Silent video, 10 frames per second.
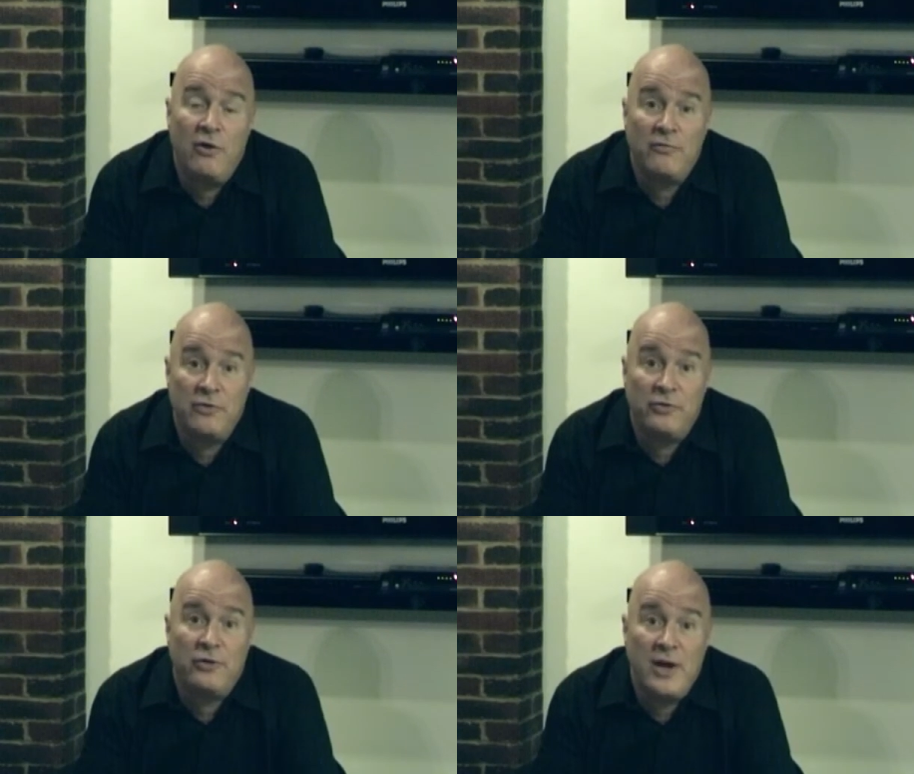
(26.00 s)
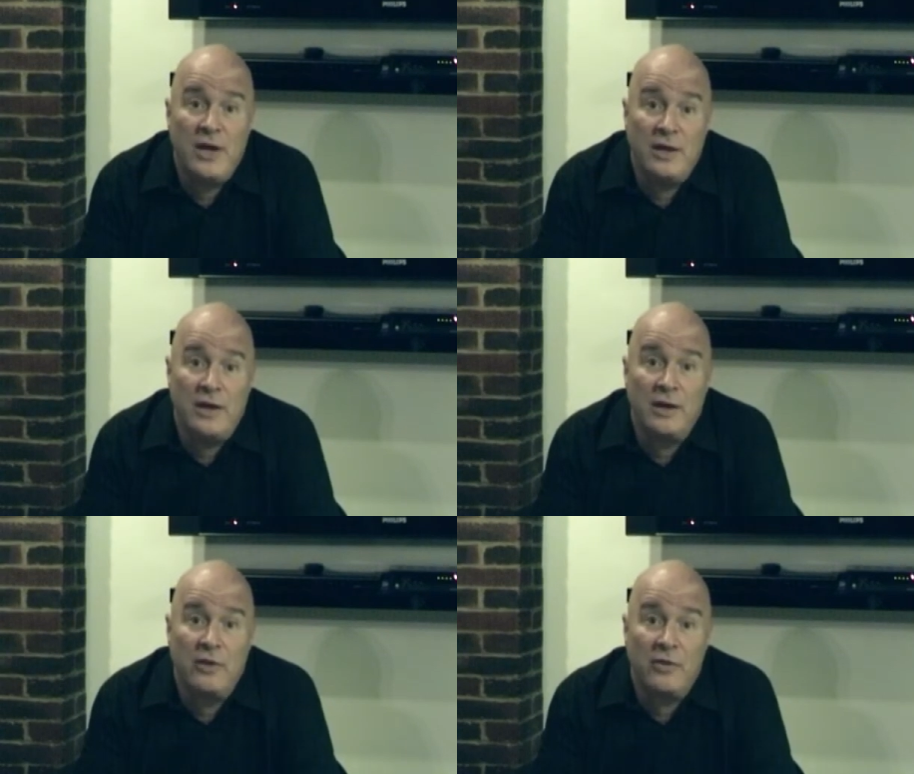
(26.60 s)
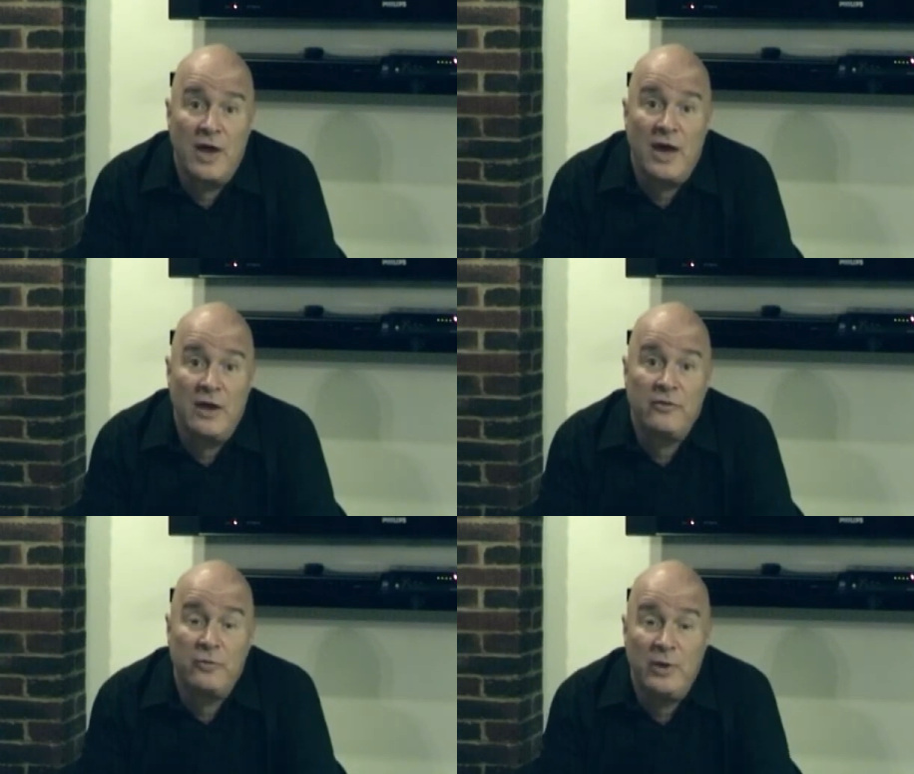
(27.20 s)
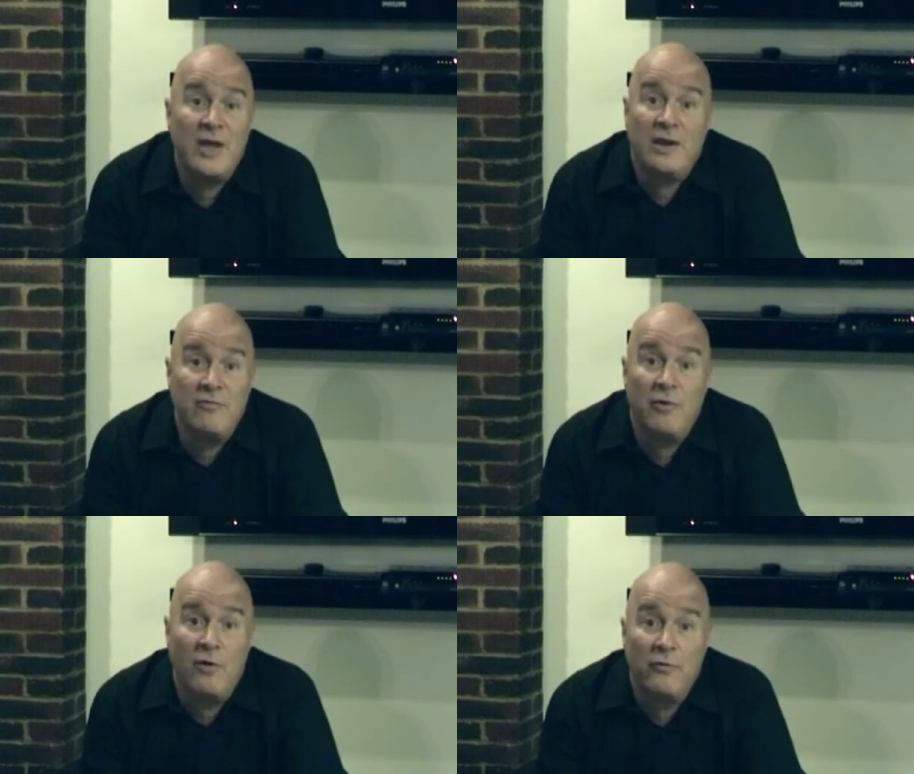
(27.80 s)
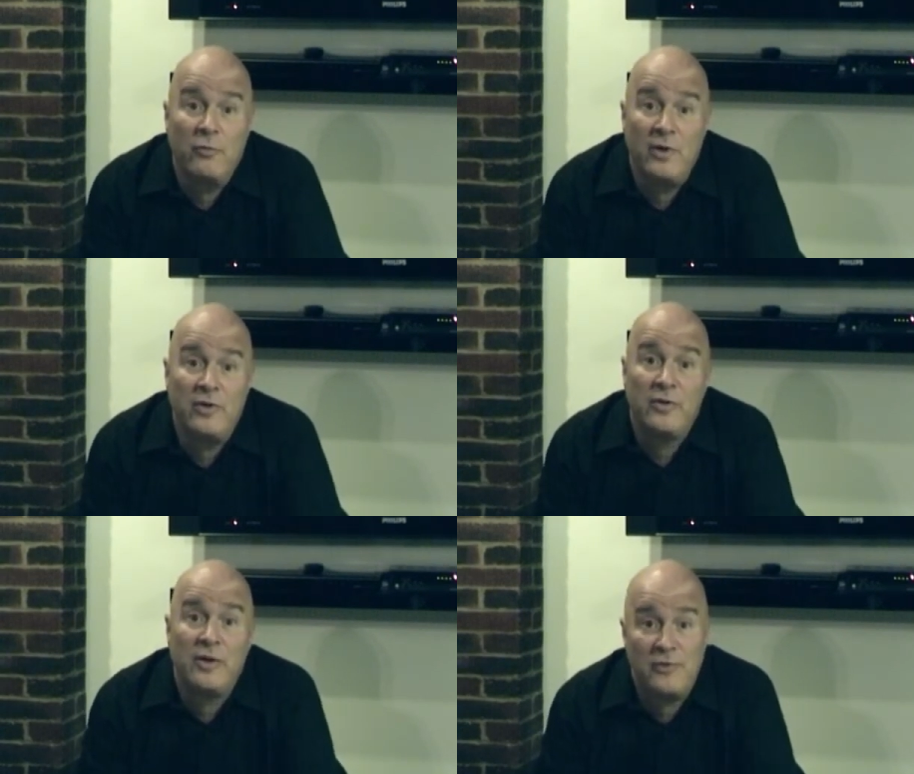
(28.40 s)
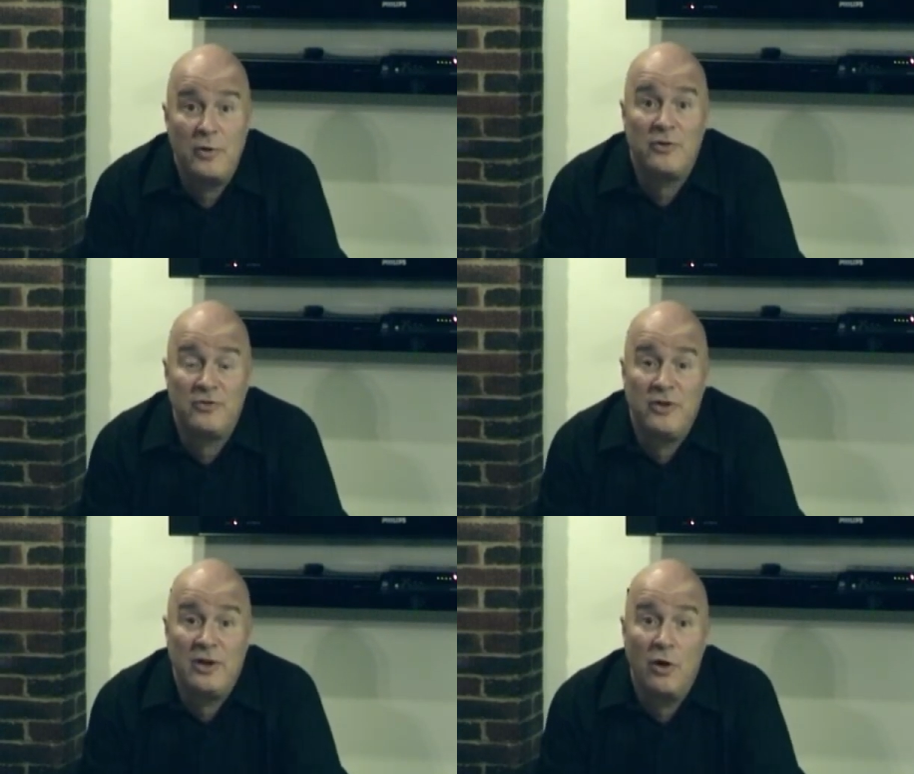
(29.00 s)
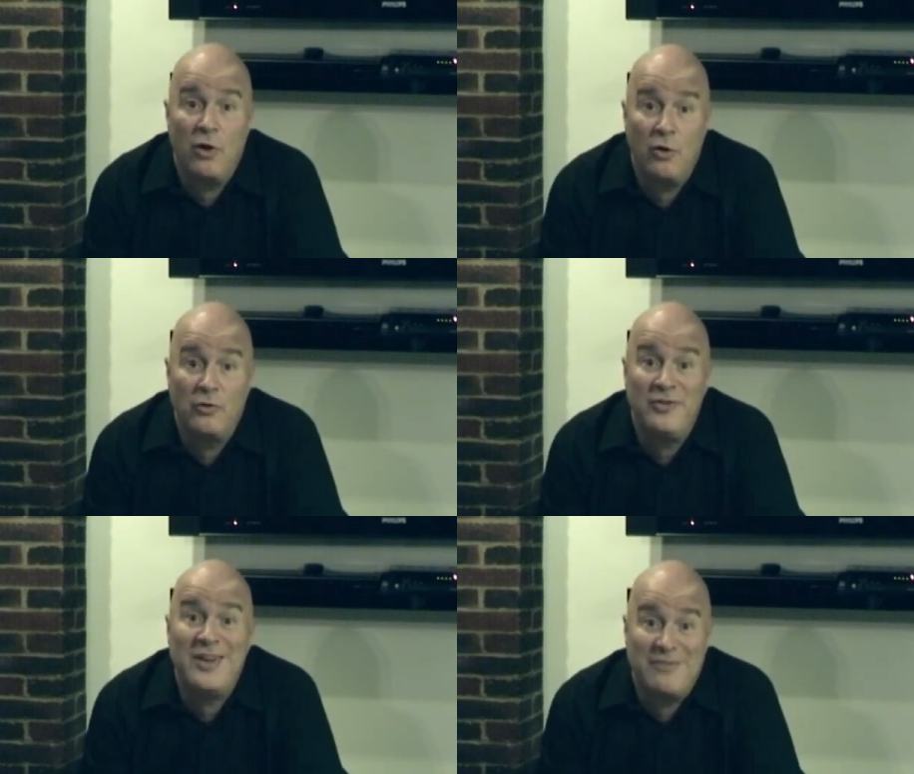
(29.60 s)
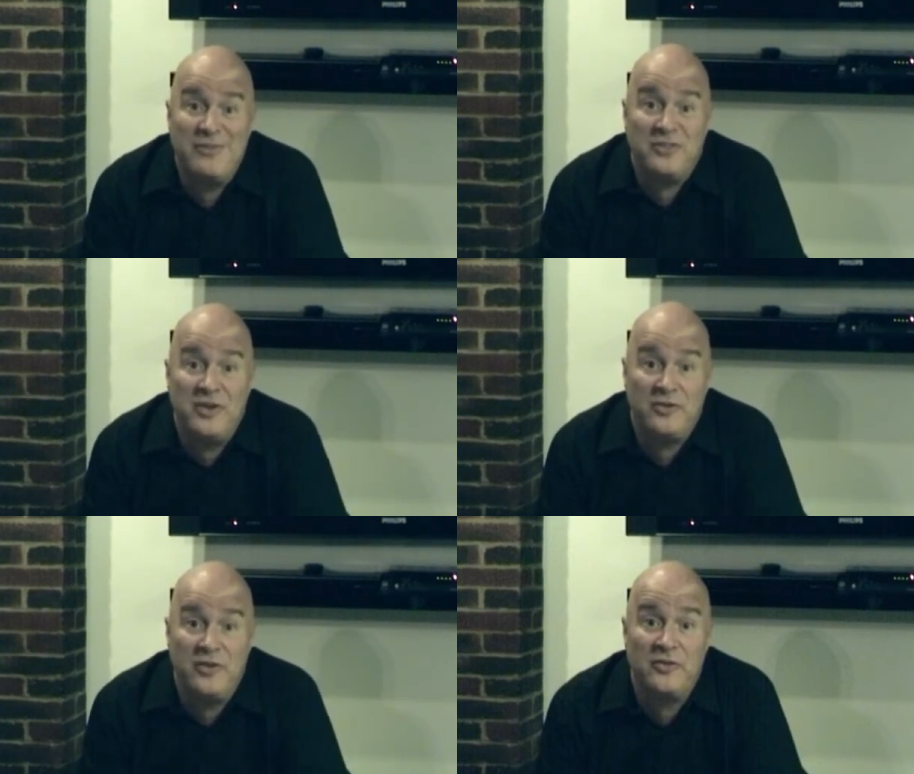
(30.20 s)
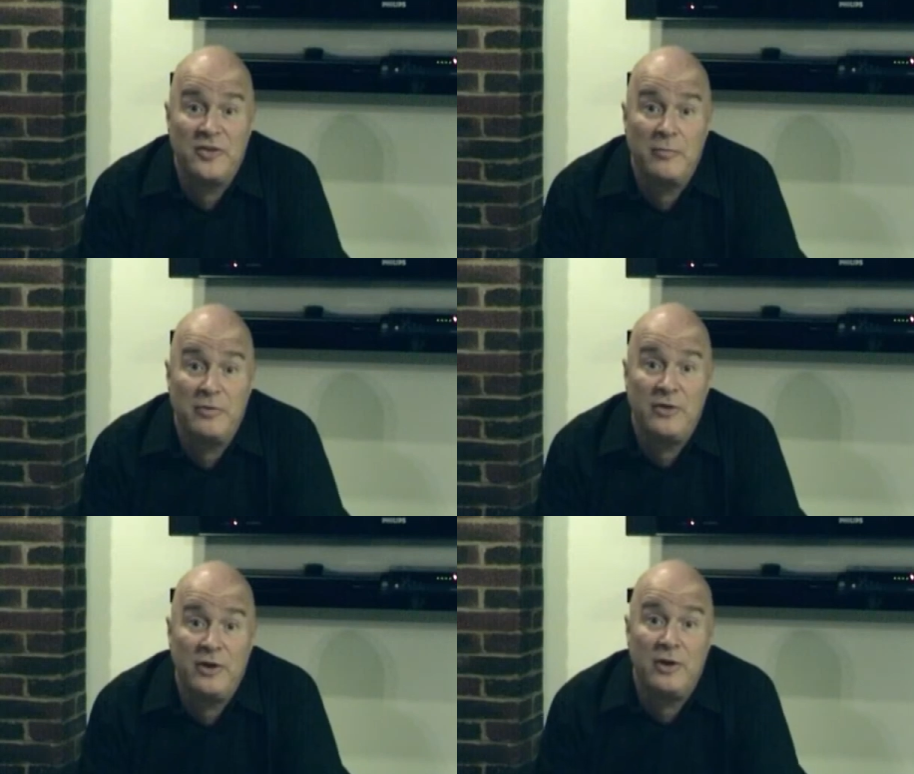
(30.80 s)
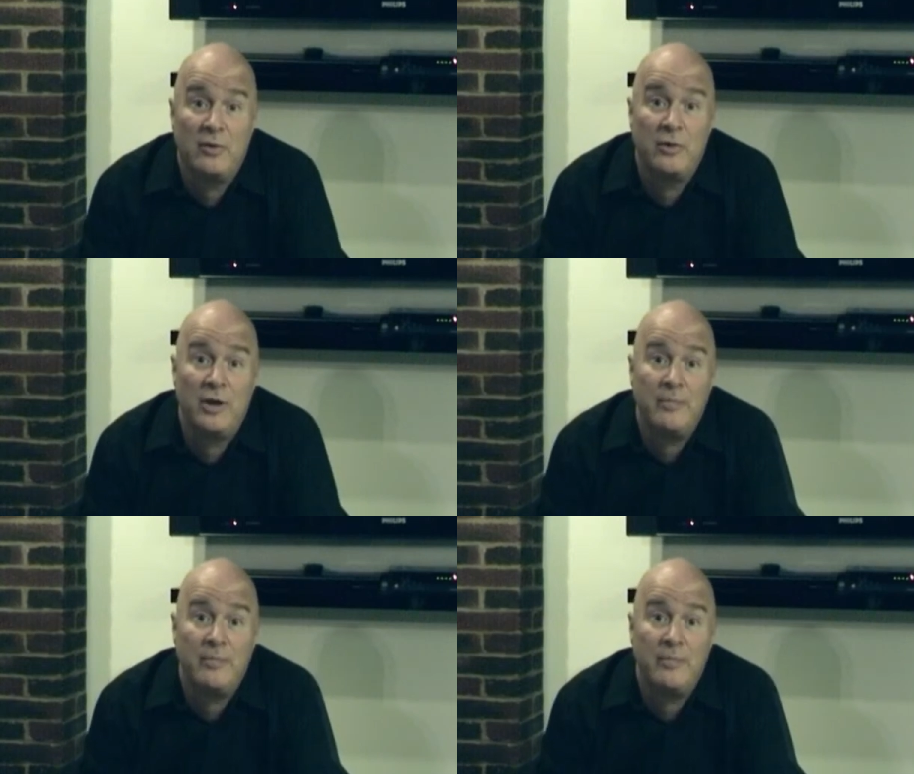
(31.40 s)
of the training that we get involved with focusing on deficits in some particular way.